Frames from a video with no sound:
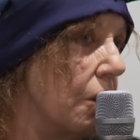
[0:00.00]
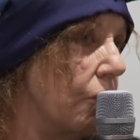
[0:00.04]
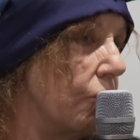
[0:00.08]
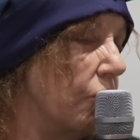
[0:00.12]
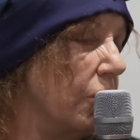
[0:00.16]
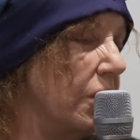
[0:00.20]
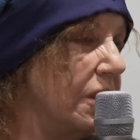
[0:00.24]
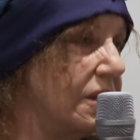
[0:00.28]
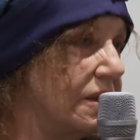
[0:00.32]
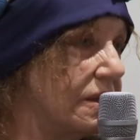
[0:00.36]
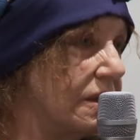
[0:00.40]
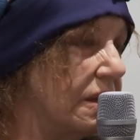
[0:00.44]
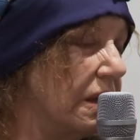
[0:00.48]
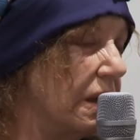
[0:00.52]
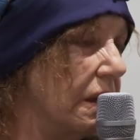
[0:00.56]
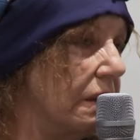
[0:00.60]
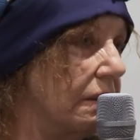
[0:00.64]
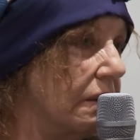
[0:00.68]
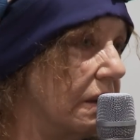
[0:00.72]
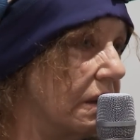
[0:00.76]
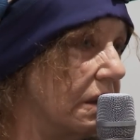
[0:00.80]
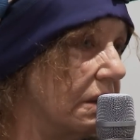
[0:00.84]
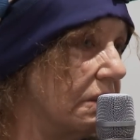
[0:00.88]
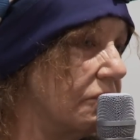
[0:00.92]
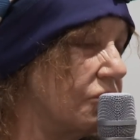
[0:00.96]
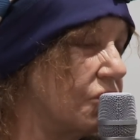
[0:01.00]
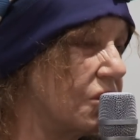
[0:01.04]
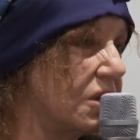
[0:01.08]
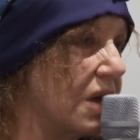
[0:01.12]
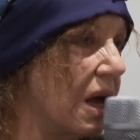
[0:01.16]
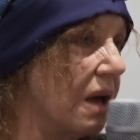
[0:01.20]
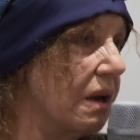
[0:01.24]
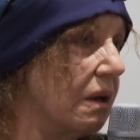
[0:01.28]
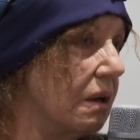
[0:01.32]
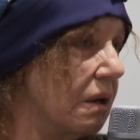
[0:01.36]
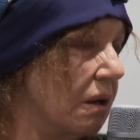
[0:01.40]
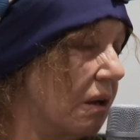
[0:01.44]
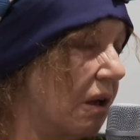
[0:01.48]
recently that it has
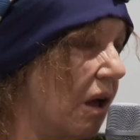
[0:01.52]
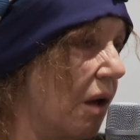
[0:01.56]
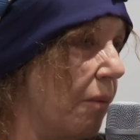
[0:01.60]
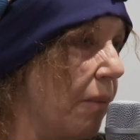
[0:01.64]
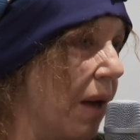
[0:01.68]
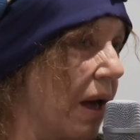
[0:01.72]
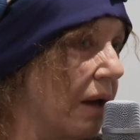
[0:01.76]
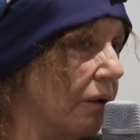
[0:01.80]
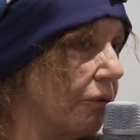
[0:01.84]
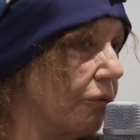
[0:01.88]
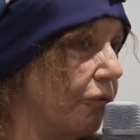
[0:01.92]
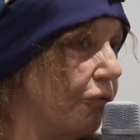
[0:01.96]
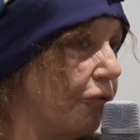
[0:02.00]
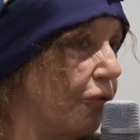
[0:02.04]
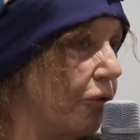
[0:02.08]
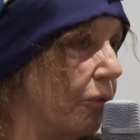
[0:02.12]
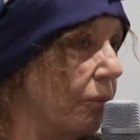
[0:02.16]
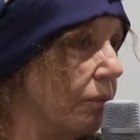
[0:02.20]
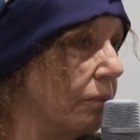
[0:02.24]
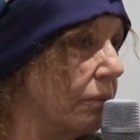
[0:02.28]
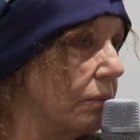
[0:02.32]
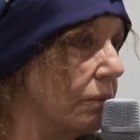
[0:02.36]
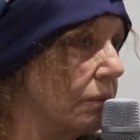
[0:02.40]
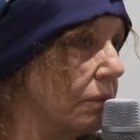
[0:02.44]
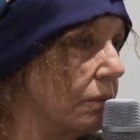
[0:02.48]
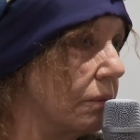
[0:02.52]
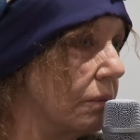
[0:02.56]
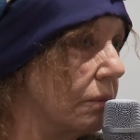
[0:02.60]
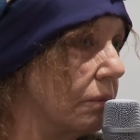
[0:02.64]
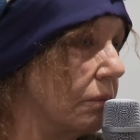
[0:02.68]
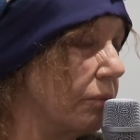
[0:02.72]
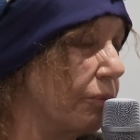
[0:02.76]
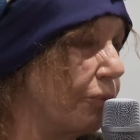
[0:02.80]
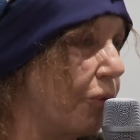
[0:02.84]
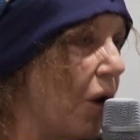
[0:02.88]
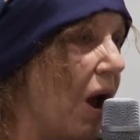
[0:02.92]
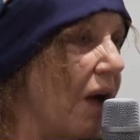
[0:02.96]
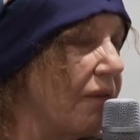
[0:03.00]
started to come out from
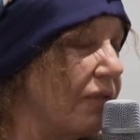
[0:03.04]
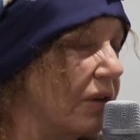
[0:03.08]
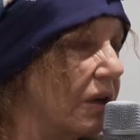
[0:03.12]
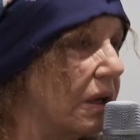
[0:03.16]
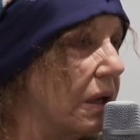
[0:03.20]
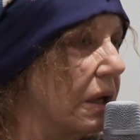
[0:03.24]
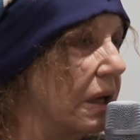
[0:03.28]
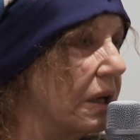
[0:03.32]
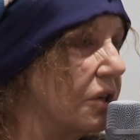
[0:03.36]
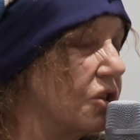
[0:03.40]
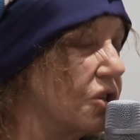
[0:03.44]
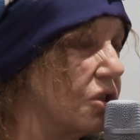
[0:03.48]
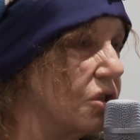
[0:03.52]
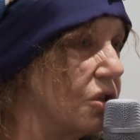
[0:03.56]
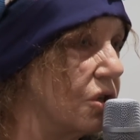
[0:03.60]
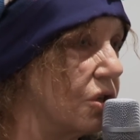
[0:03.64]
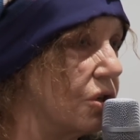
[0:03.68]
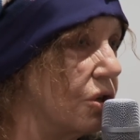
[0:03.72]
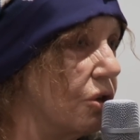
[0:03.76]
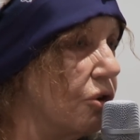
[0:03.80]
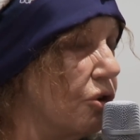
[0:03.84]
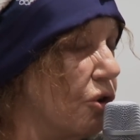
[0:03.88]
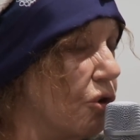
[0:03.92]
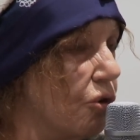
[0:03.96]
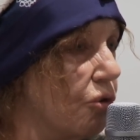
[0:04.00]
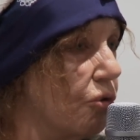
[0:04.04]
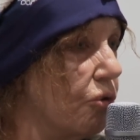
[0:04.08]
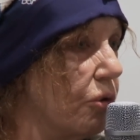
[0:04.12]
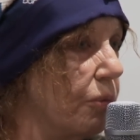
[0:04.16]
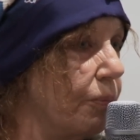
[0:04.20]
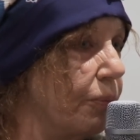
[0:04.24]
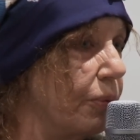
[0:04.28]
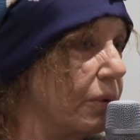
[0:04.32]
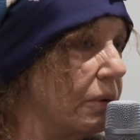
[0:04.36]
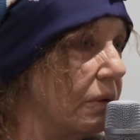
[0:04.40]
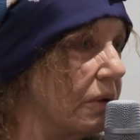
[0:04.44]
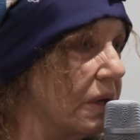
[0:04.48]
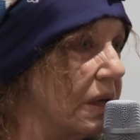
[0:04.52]
private collections in
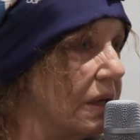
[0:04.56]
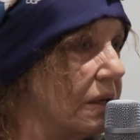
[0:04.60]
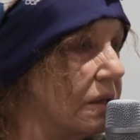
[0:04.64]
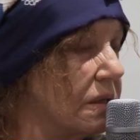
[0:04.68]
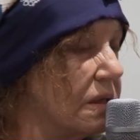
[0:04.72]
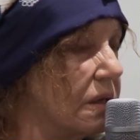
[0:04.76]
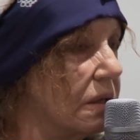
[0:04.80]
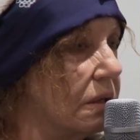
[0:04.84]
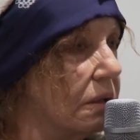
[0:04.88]
Europe and things.